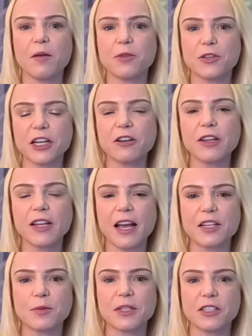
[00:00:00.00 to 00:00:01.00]
particularly
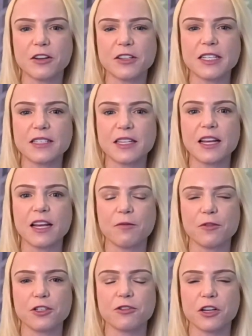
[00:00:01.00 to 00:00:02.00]
as we start to see
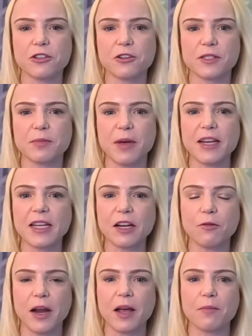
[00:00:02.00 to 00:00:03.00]
infrastructure
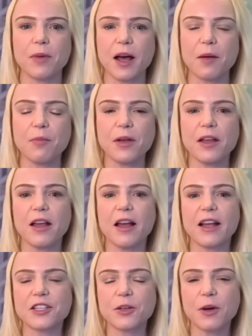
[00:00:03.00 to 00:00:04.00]
spending ramp up.
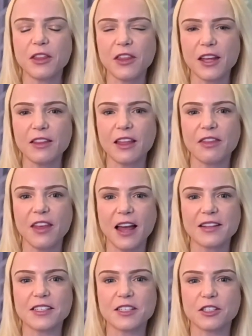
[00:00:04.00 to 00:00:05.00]
And so I think that
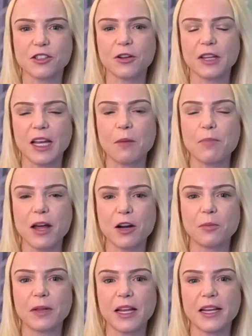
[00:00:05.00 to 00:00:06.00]
that's certainly a
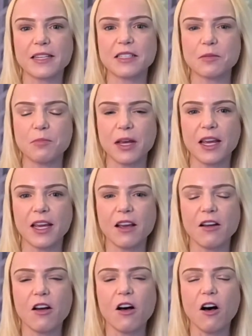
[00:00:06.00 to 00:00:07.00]
better place to
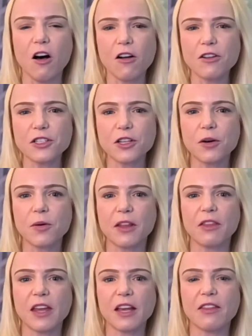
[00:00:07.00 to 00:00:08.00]
be. Also, I
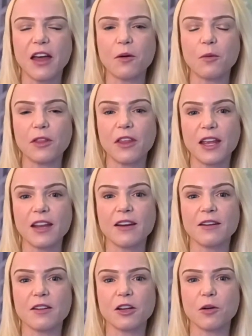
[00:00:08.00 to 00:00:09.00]
think that
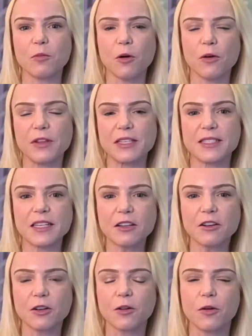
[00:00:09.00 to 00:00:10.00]
within, more of the
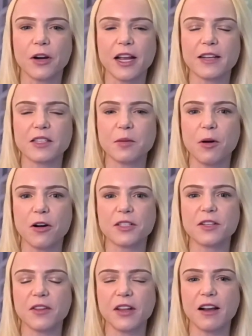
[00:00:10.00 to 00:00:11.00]
cyclical-oriented
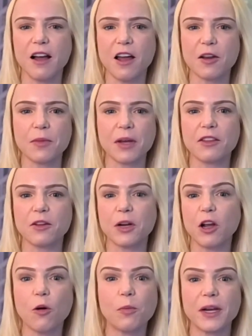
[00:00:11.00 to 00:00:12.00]
parts of the economy, the
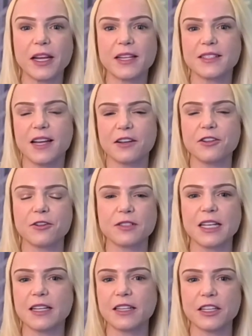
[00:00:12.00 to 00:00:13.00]
reopening sectors
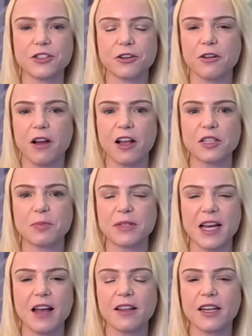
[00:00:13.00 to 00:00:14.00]
like leisure and
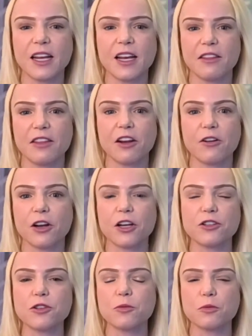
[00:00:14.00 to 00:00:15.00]
hospitality, I think, are going
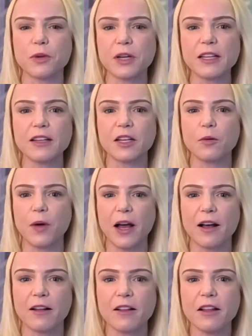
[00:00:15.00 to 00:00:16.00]
to do really
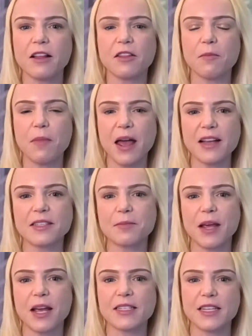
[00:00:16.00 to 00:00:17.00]
well. The mask
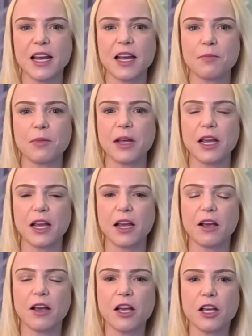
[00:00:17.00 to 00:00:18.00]
mandate
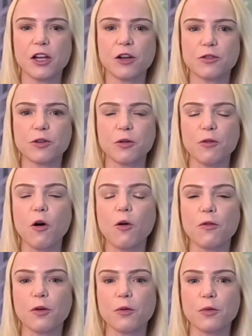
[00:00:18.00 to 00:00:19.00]
being, sort of
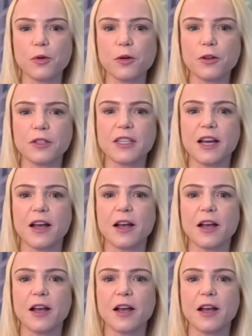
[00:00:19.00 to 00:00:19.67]
overruled